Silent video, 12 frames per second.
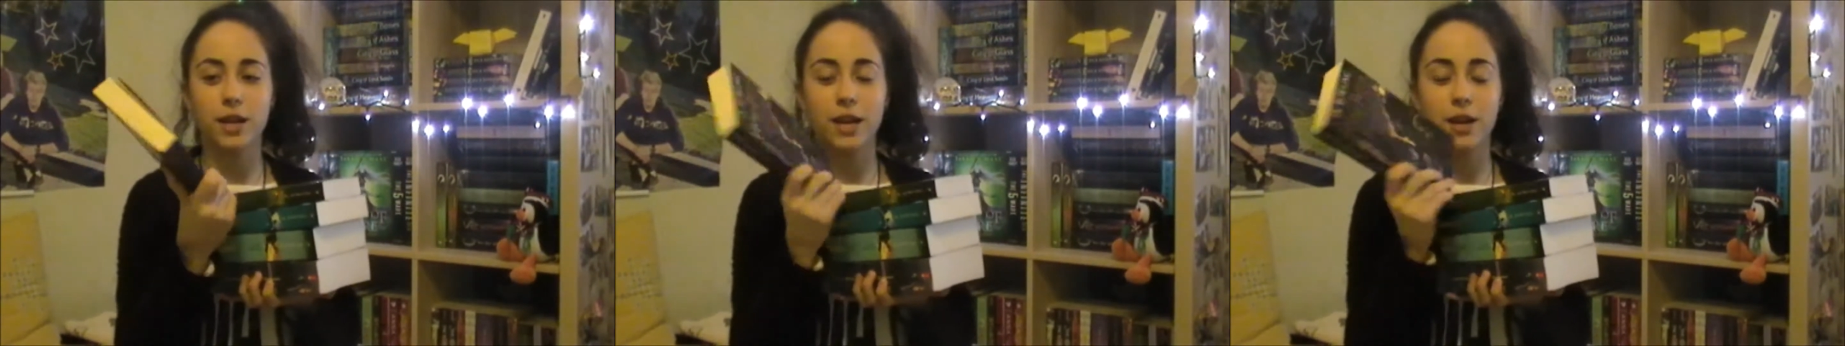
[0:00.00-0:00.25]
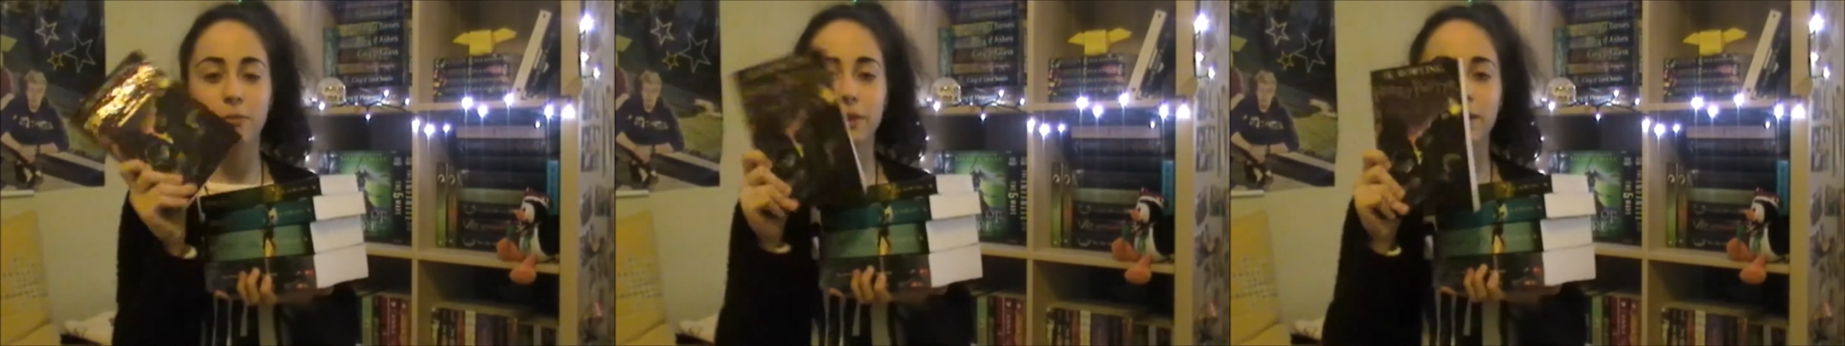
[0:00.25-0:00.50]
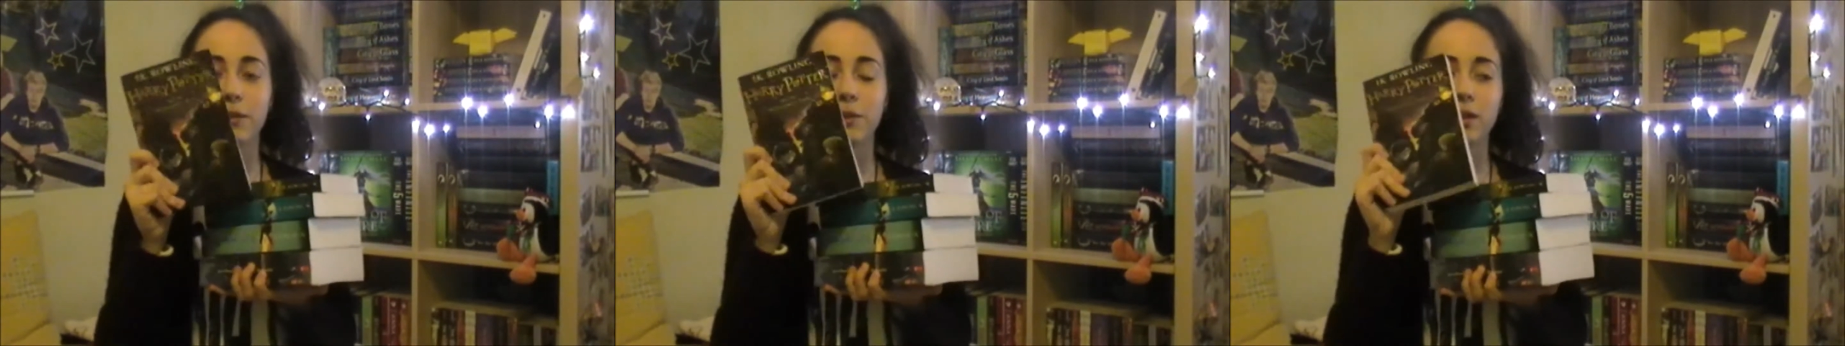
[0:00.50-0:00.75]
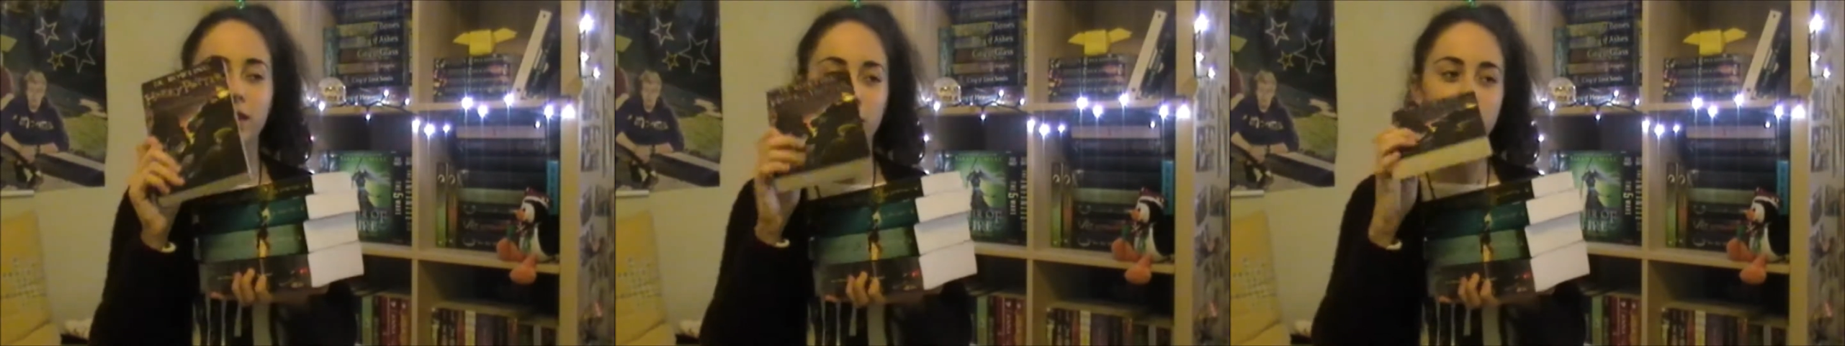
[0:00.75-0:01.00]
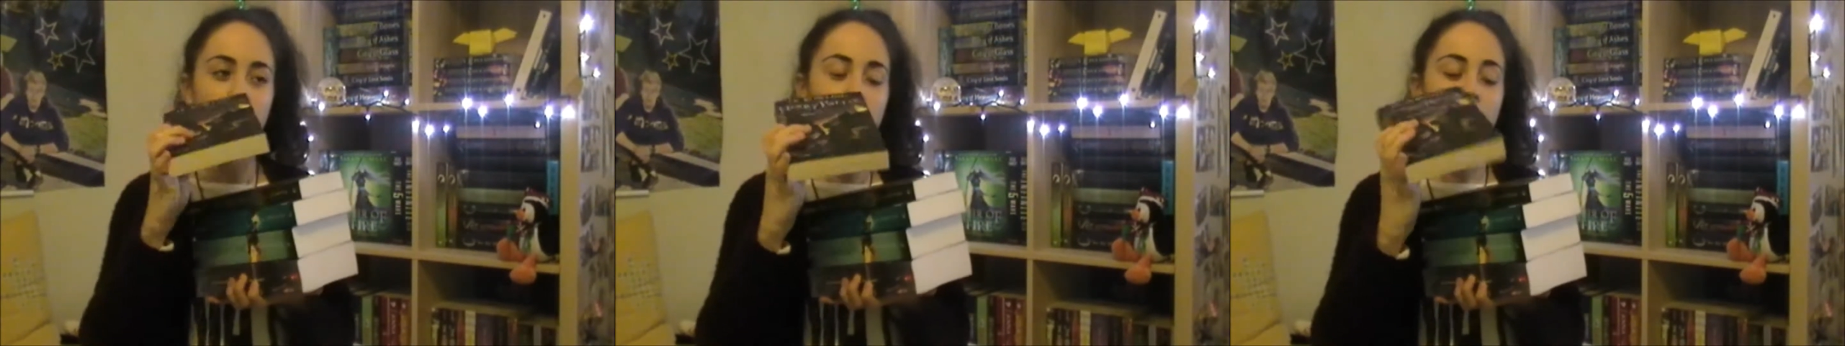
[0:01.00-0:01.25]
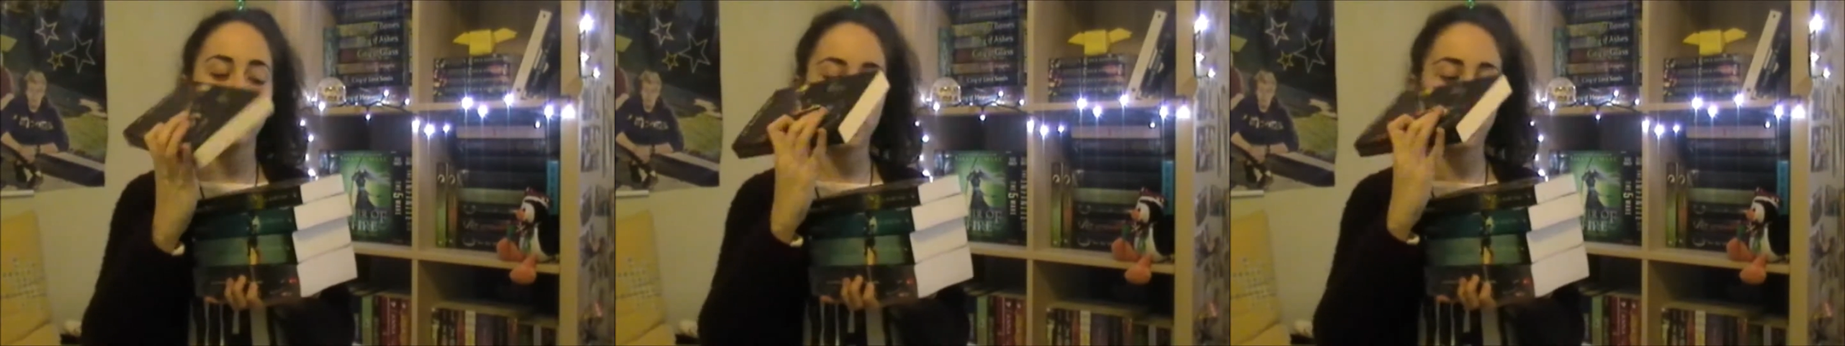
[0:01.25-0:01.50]
and I really, really loved it,
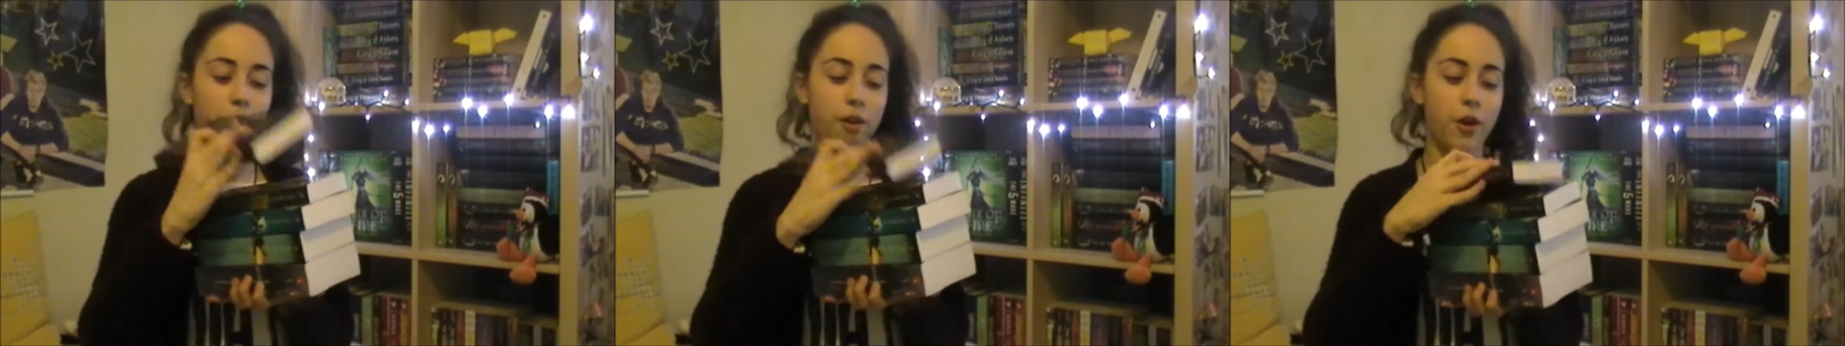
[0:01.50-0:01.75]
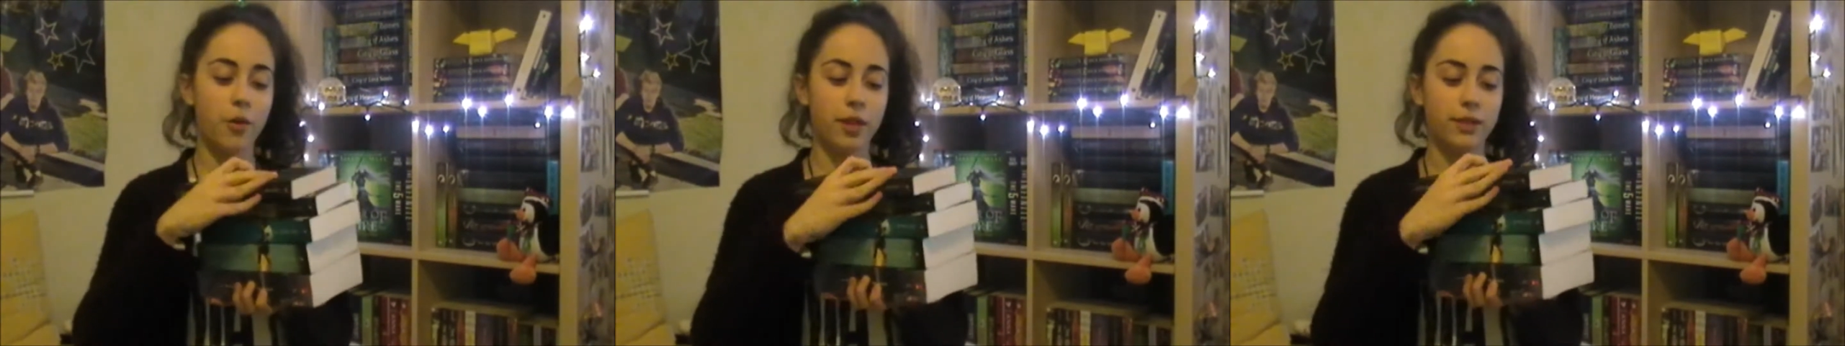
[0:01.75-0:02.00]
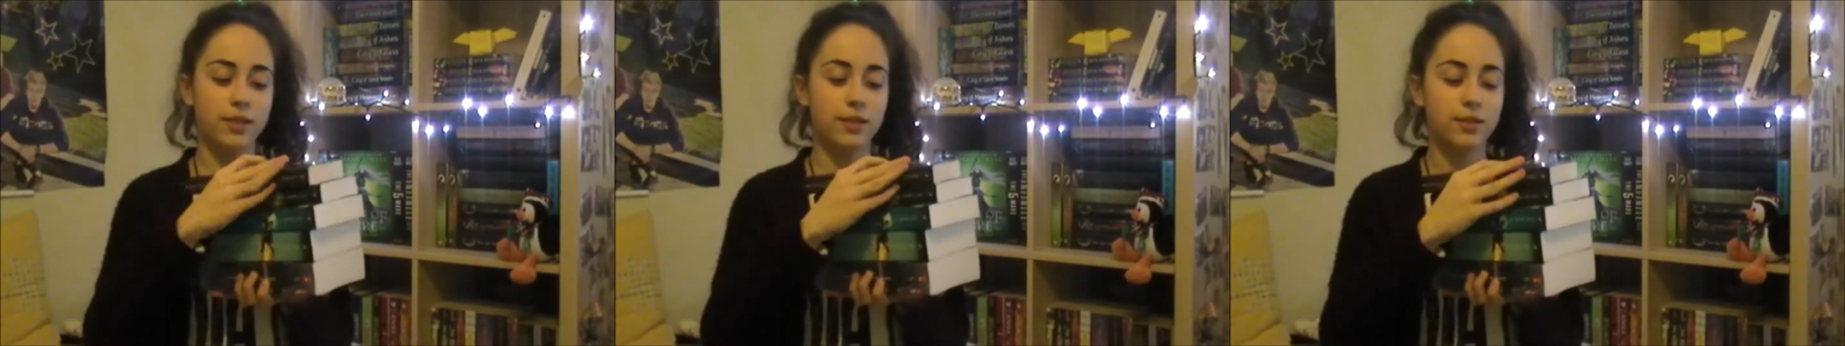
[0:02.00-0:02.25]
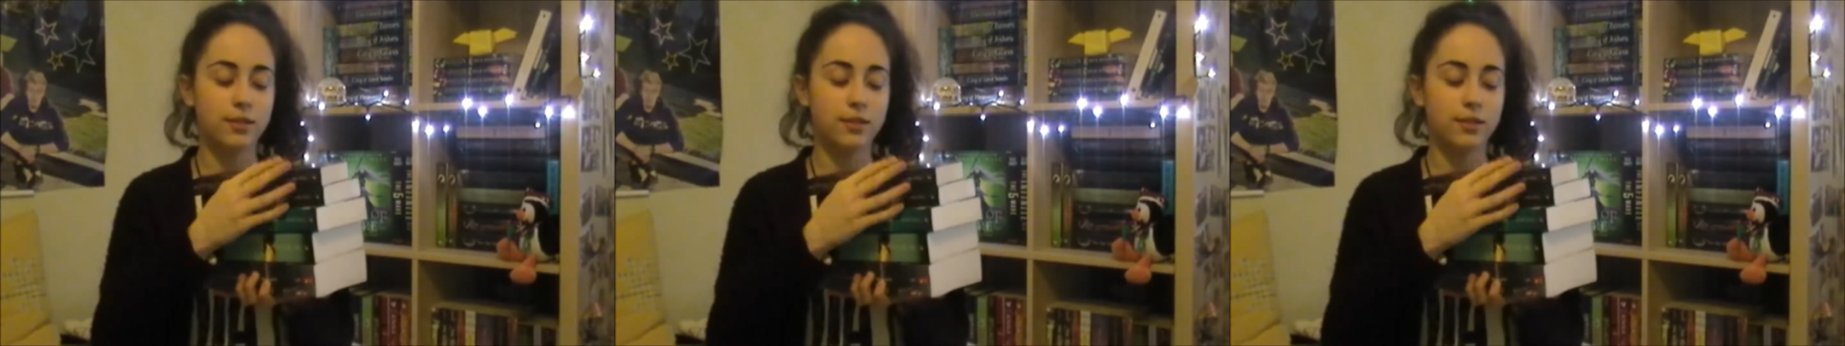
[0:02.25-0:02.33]
and I know that